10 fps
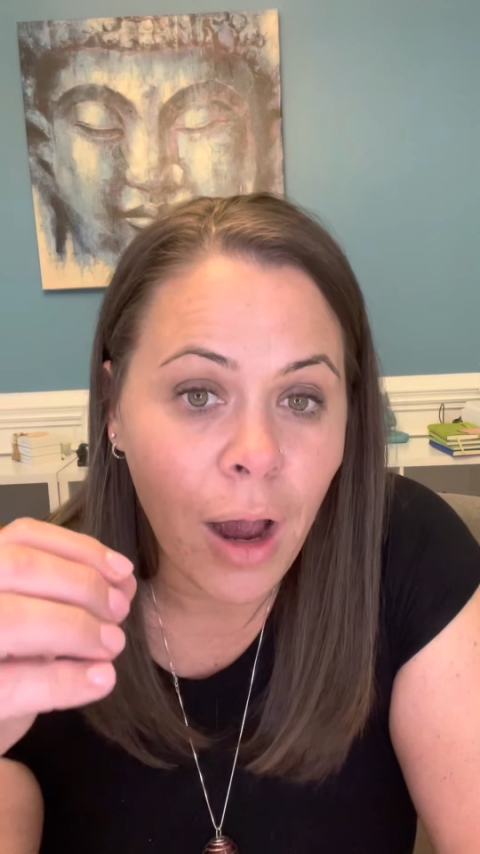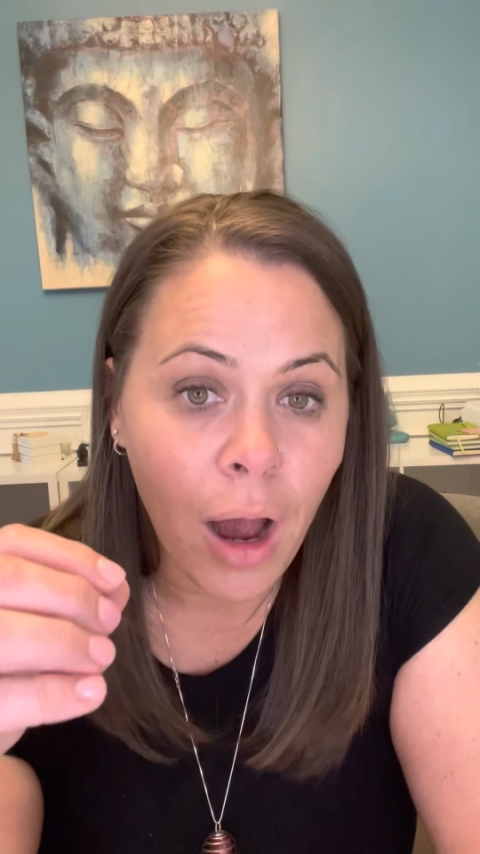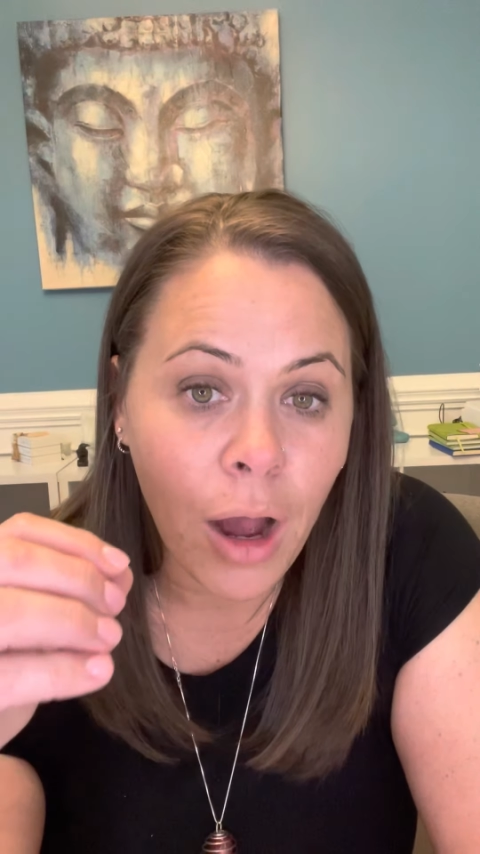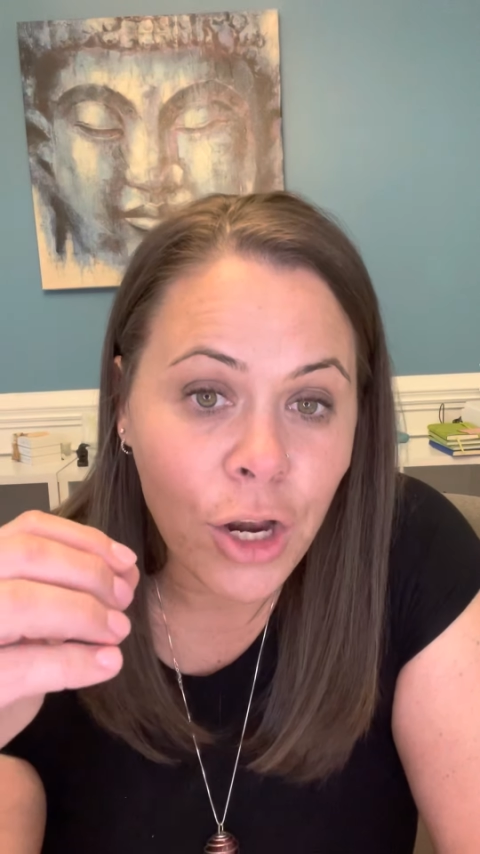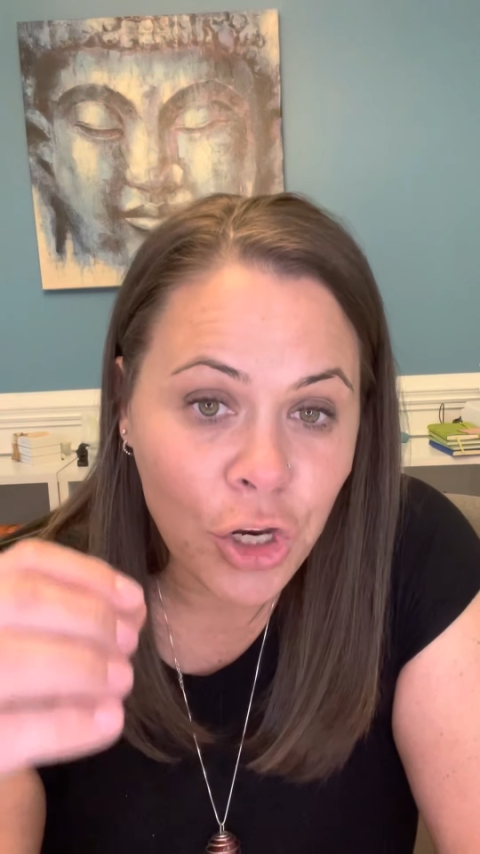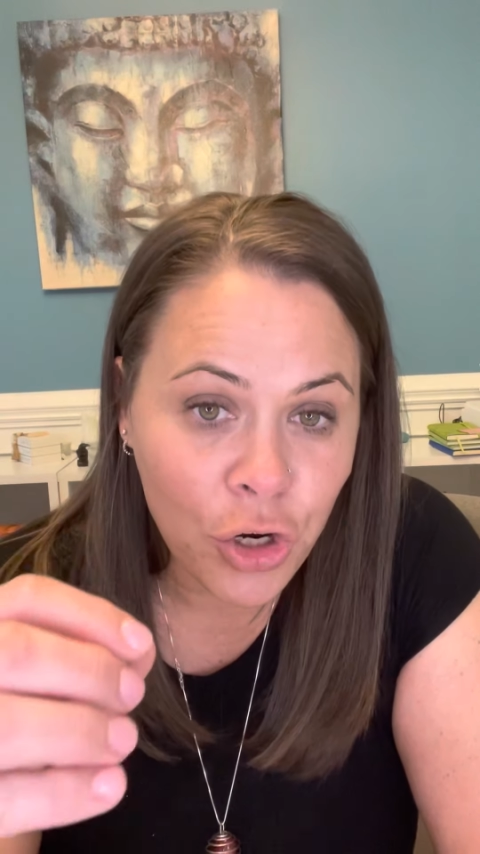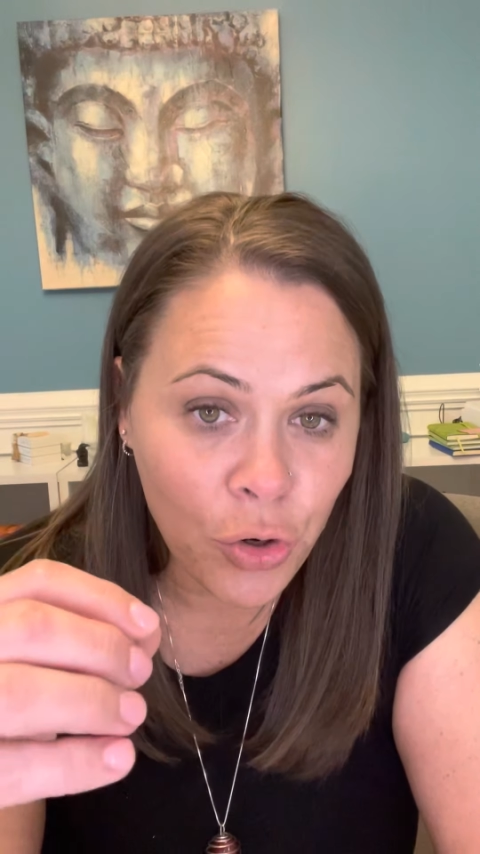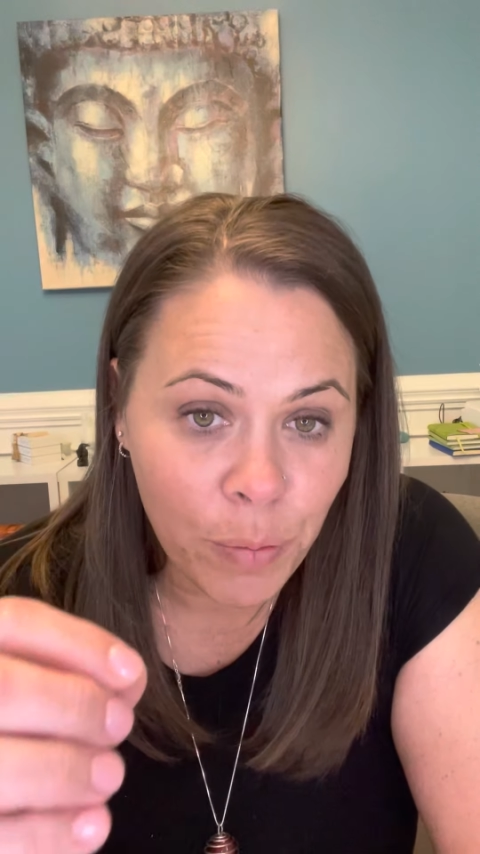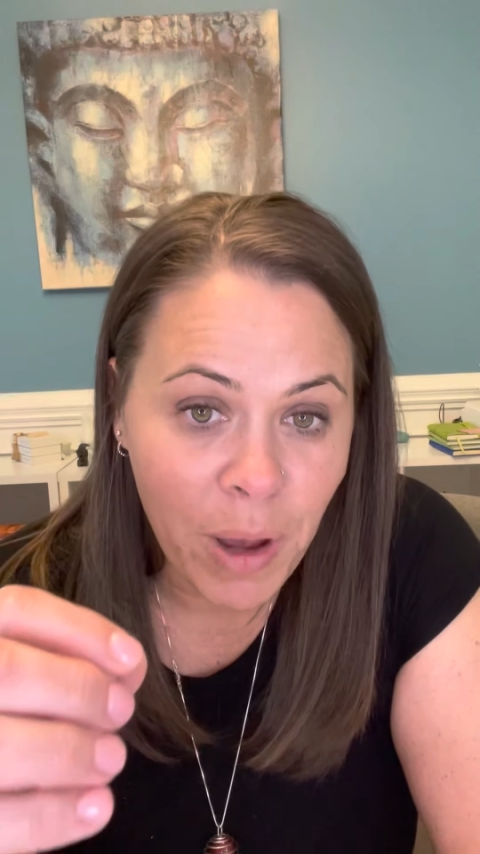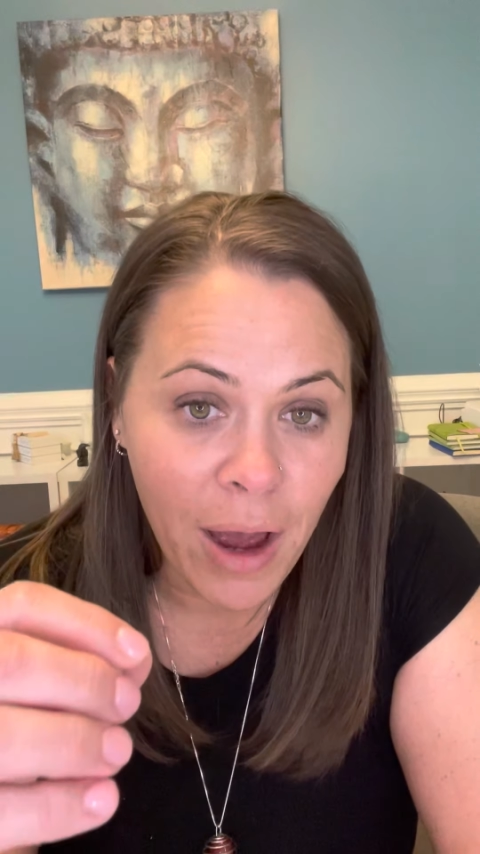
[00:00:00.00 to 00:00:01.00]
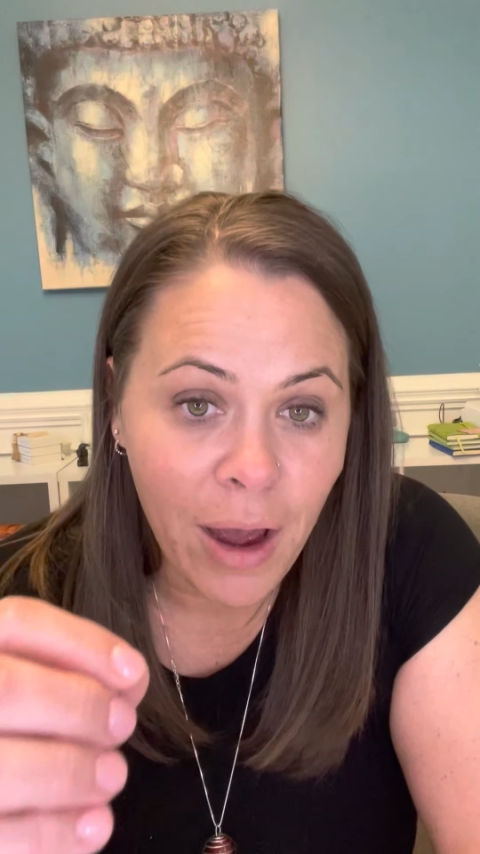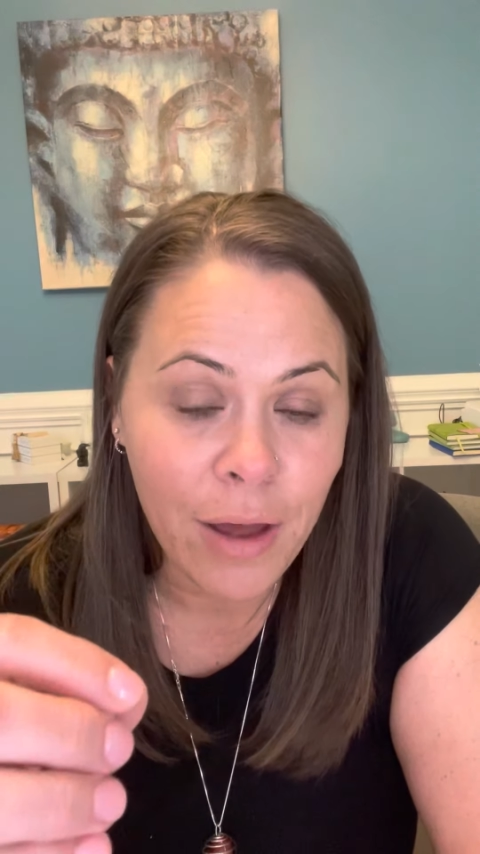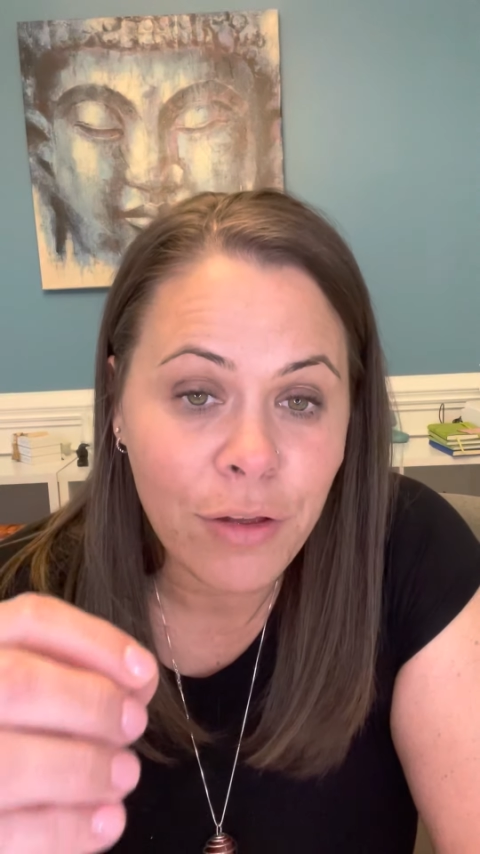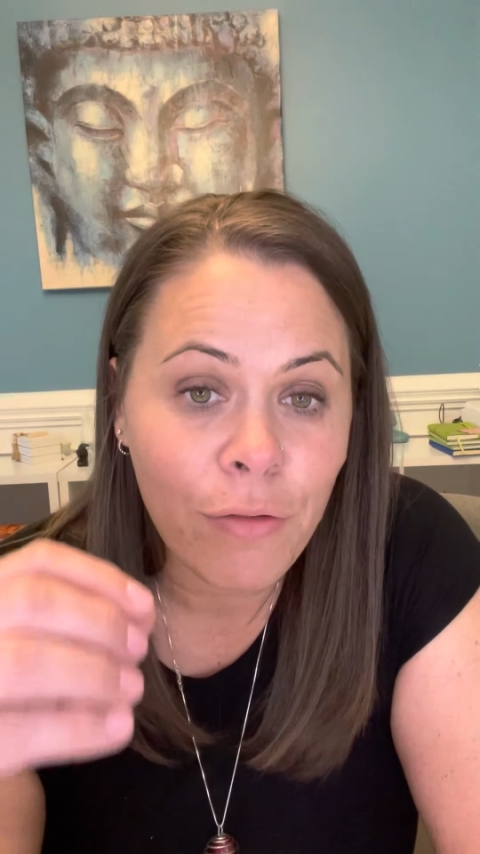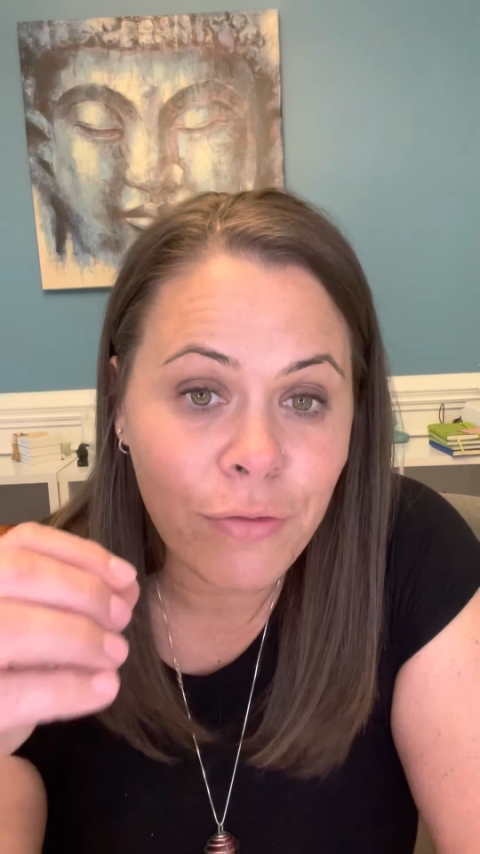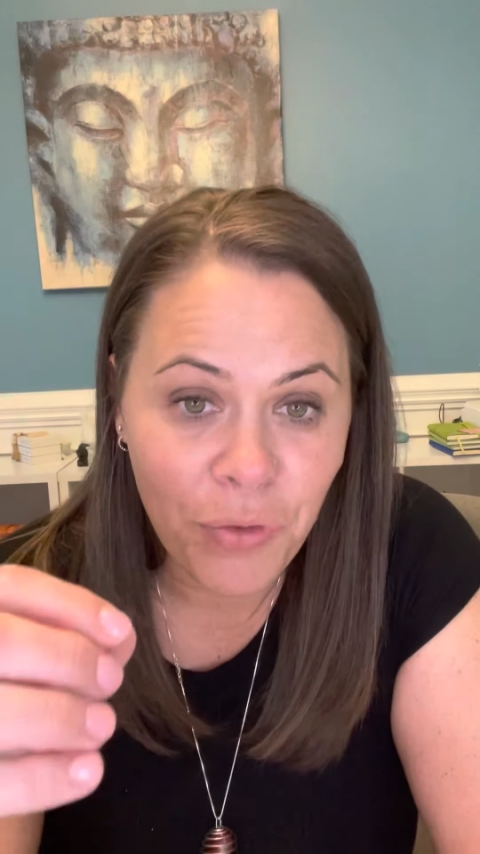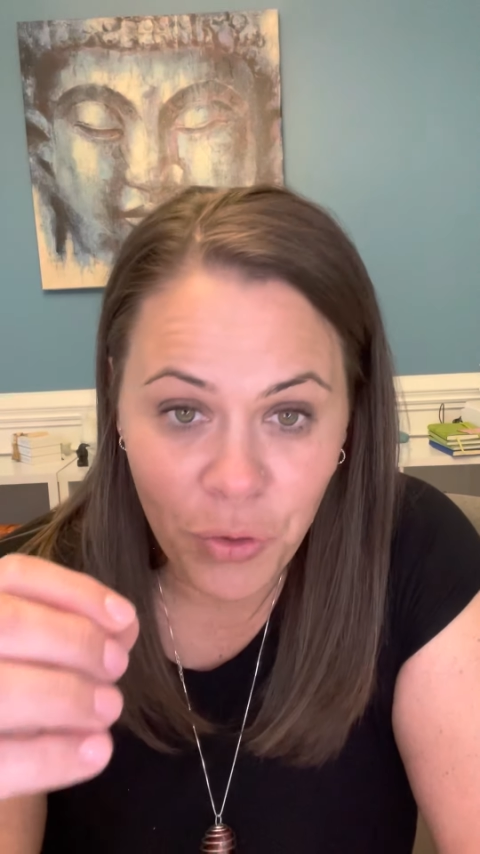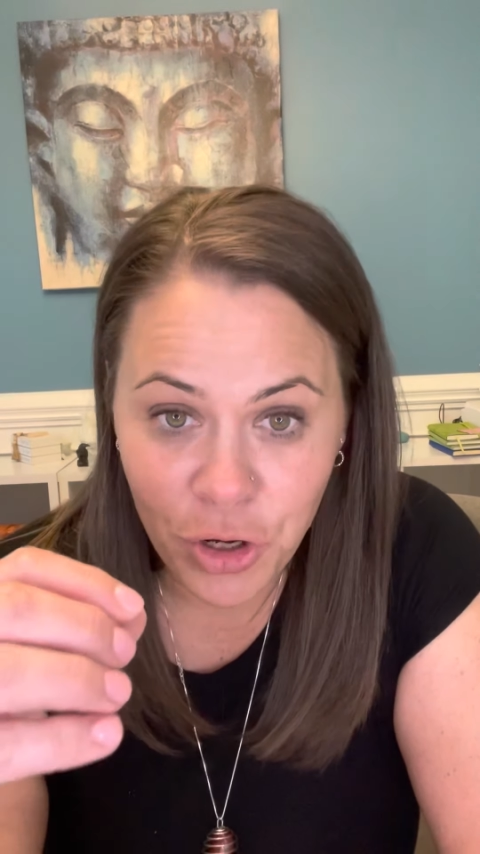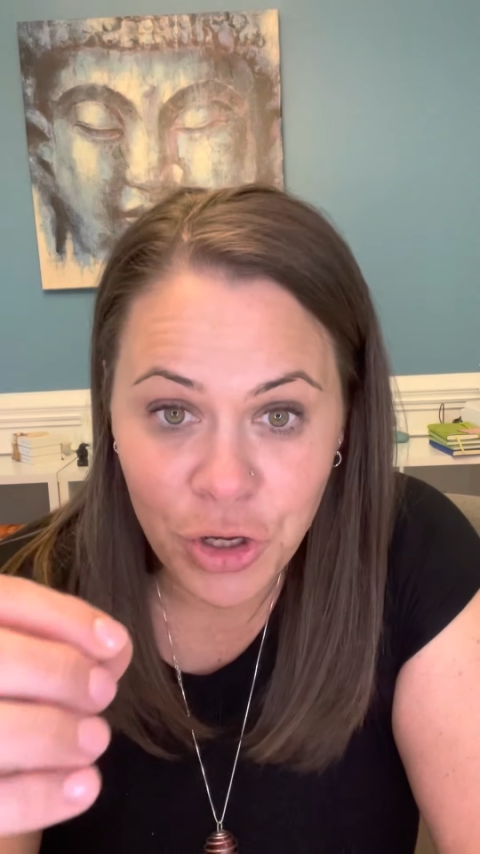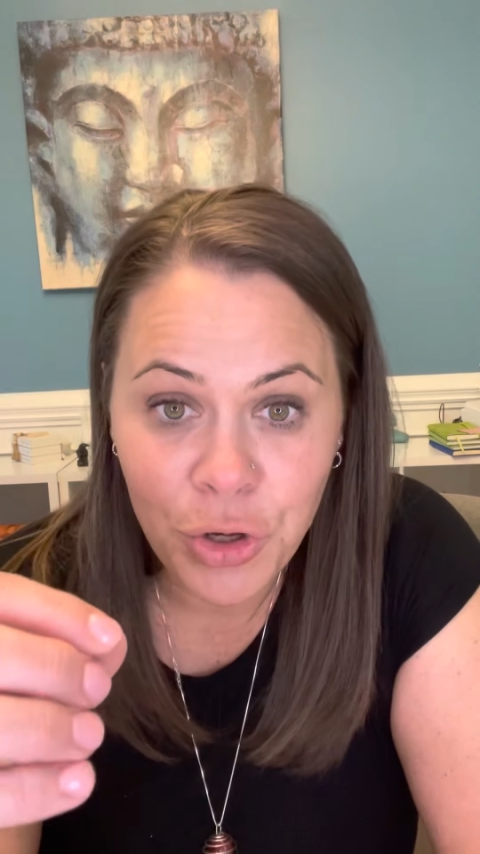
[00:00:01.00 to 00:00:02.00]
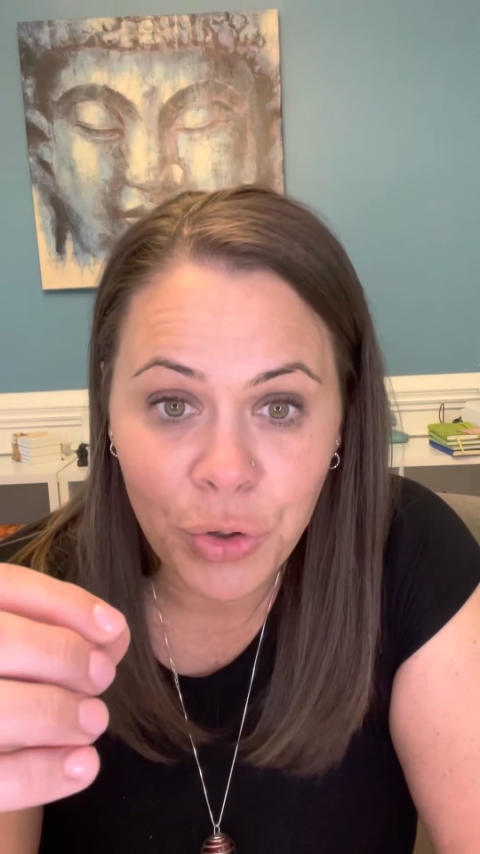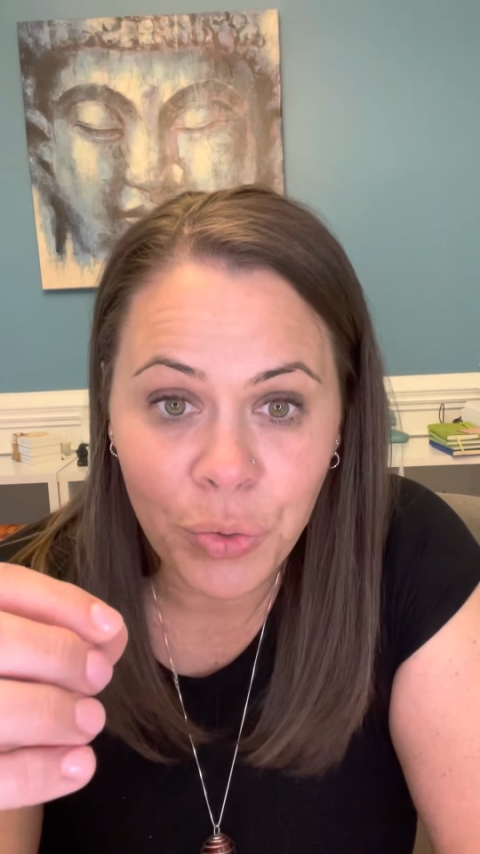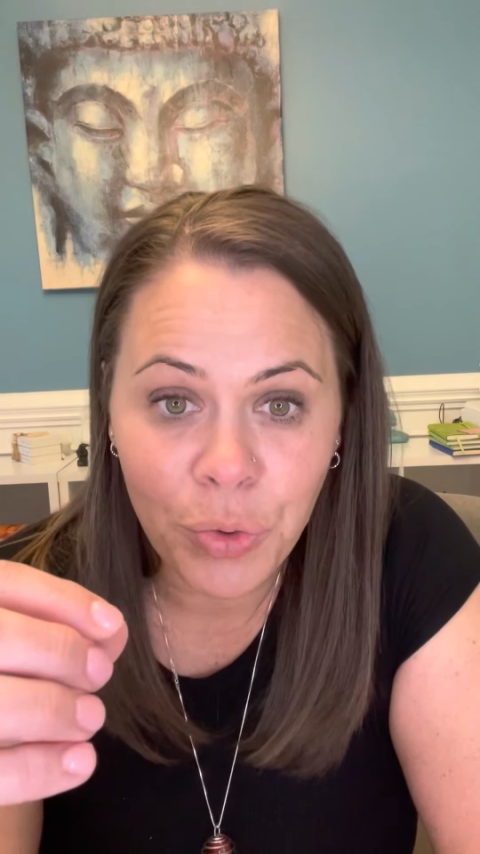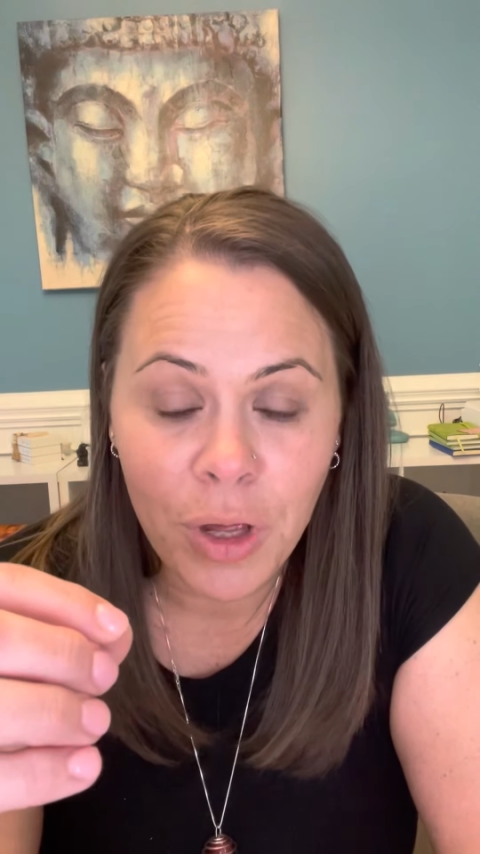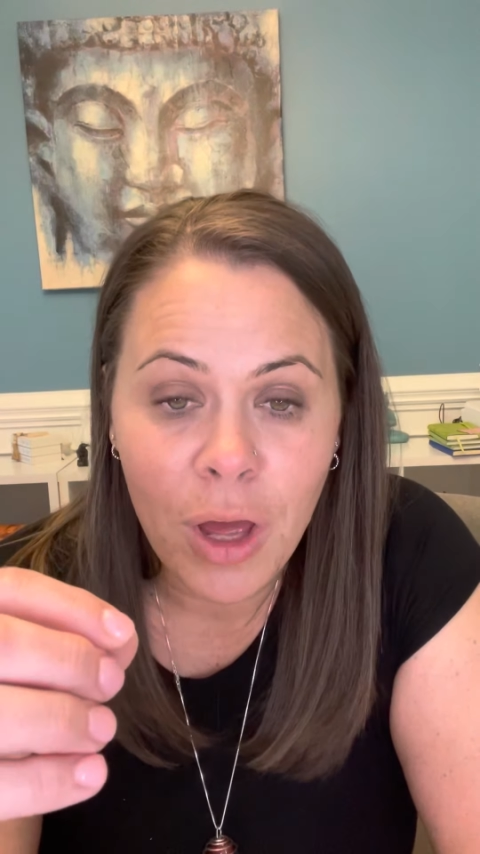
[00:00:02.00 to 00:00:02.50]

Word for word: on your path for you.